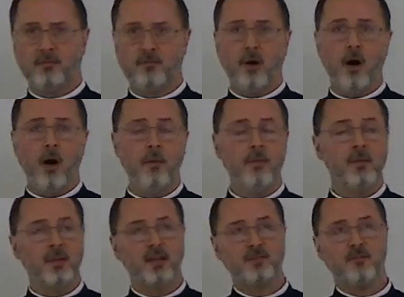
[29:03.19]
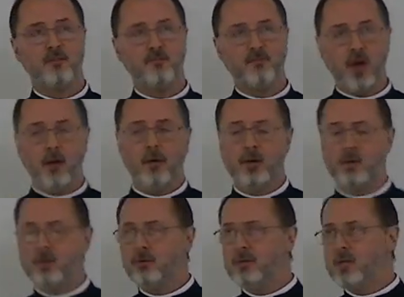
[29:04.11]
fall. It's
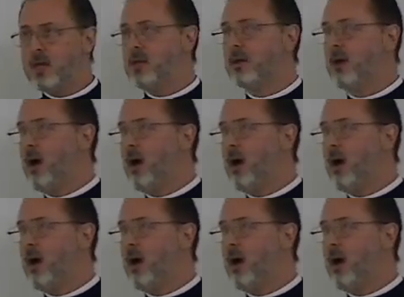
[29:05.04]
very unique